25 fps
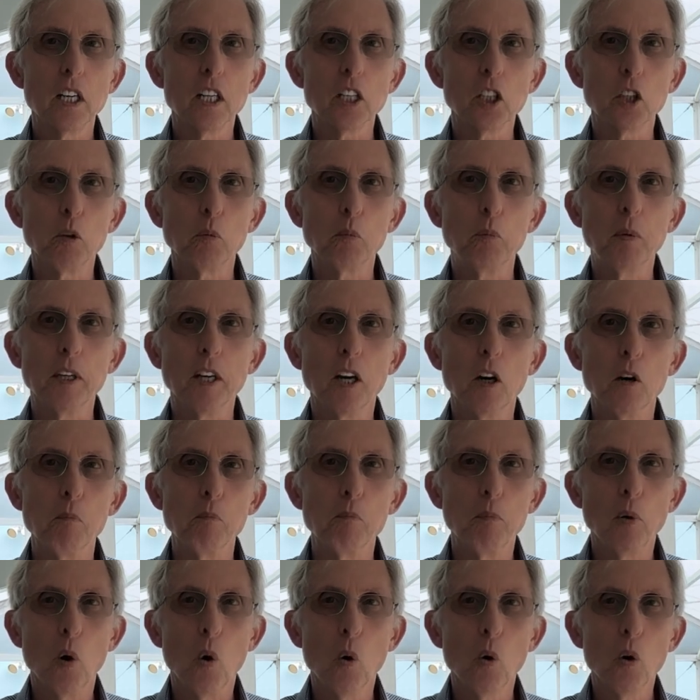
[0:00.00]
You'll be on
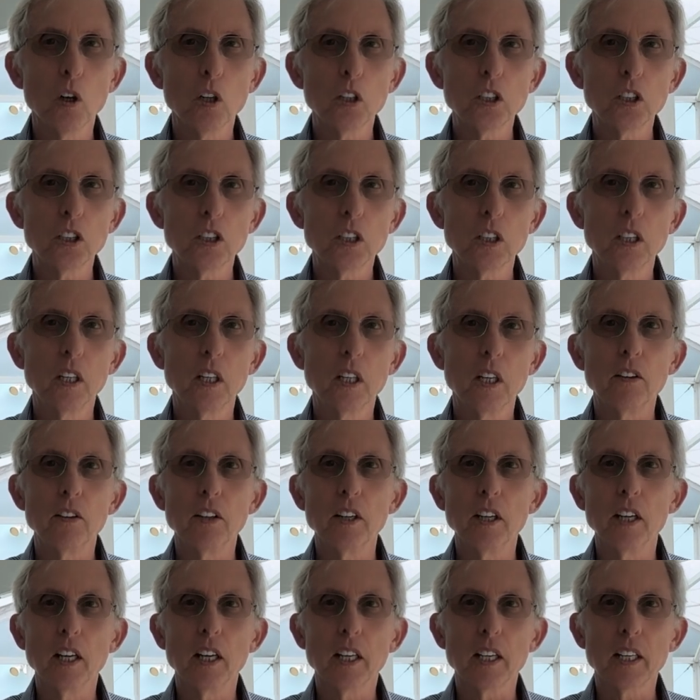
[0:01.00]
boards.
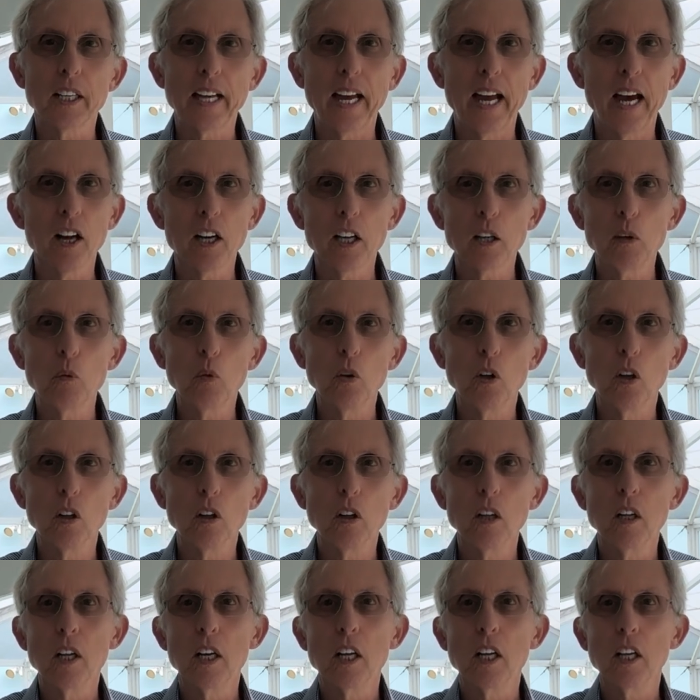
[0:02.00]
The county
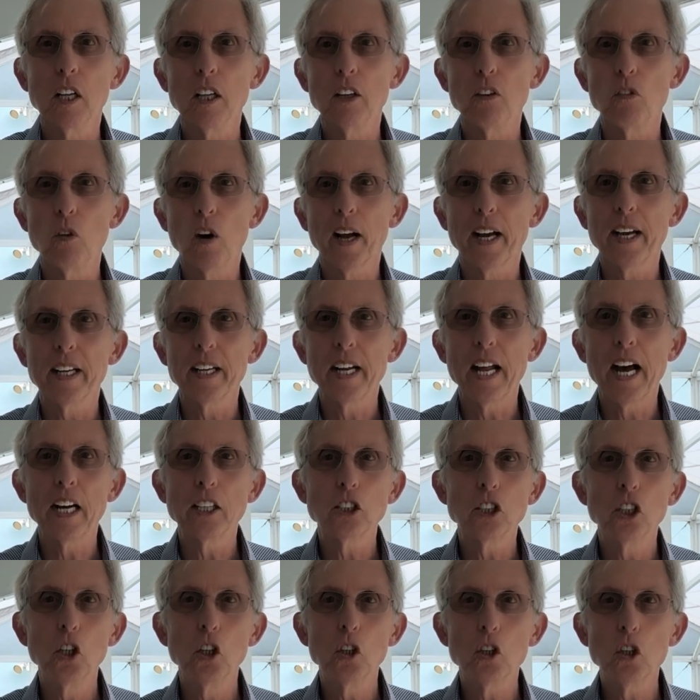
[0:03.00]
will
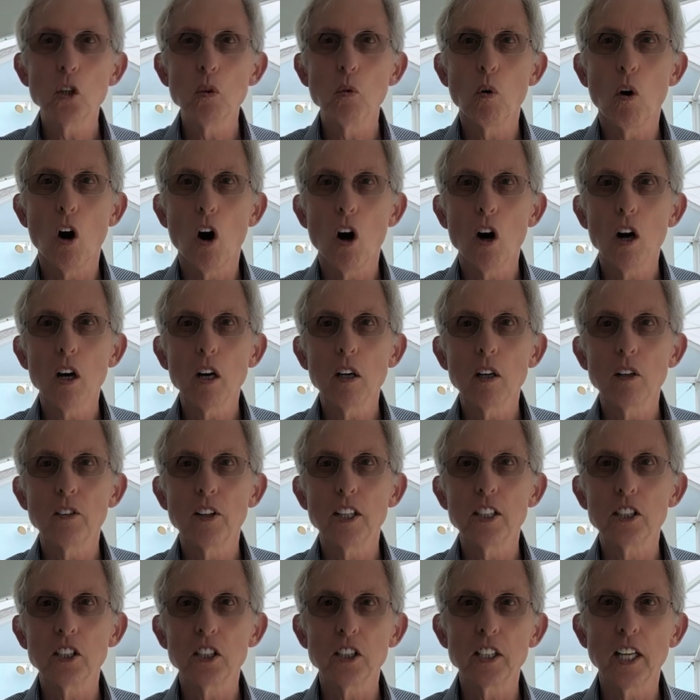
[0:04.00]
recognize who you are,
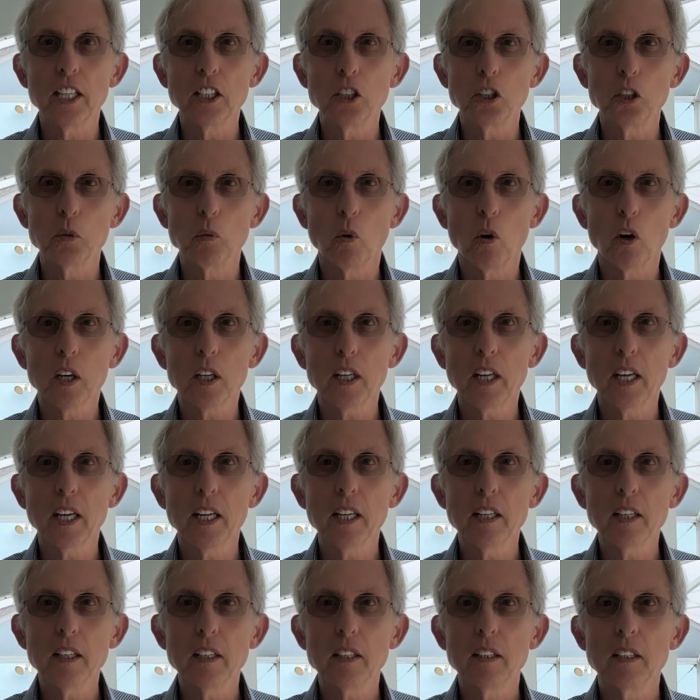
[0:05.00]
that state you work
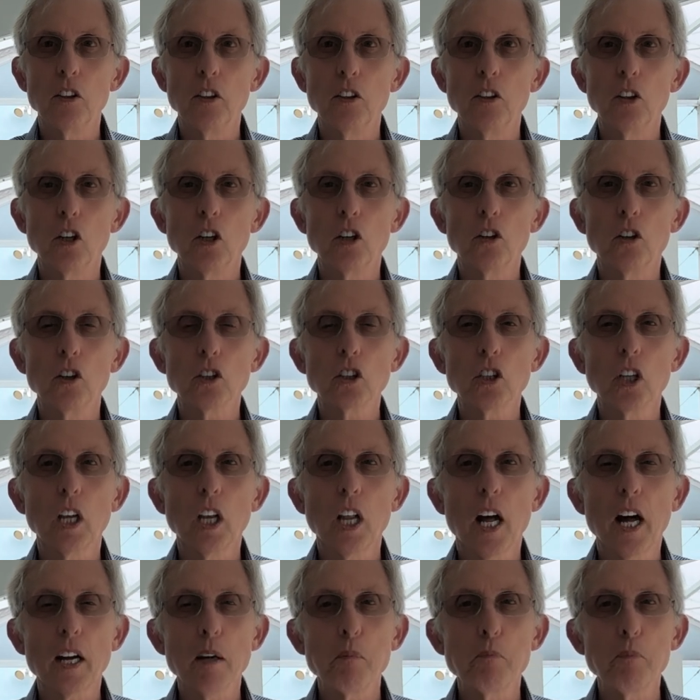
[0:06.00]
in. There's a
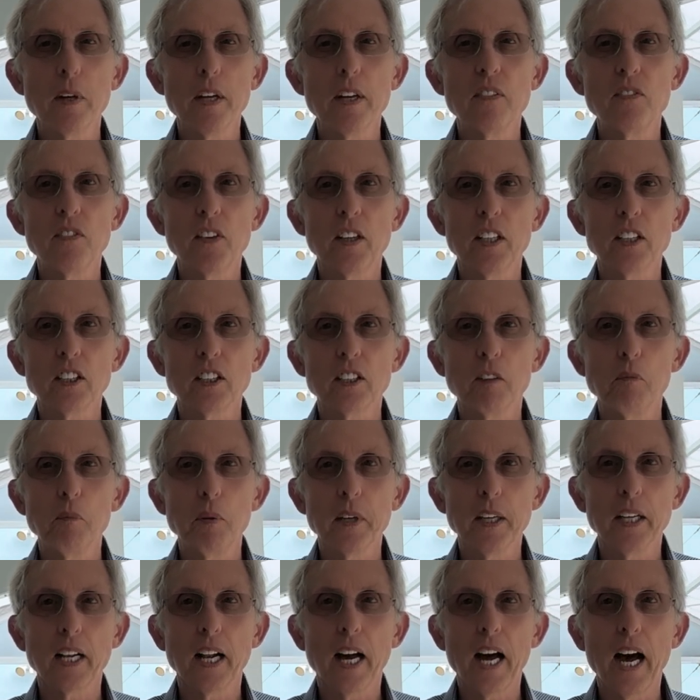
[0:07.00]
lot of benefits of
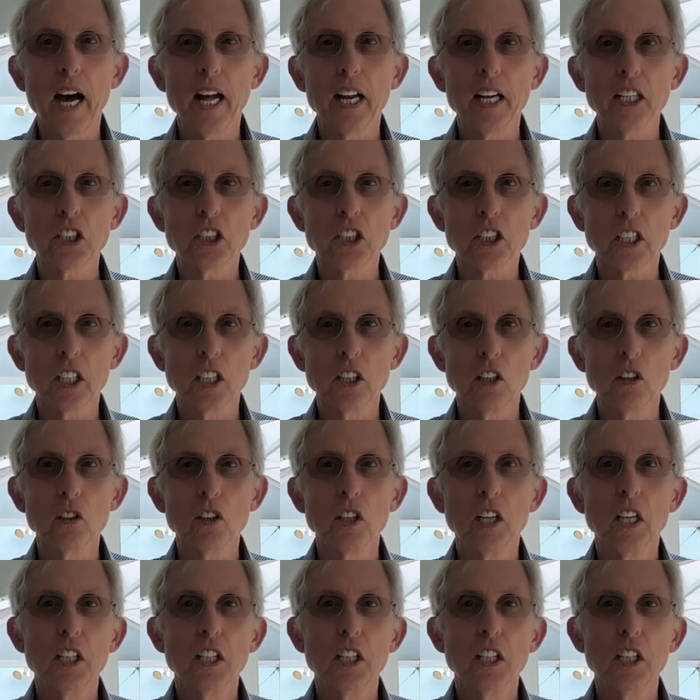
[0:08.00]
being a highly skilled,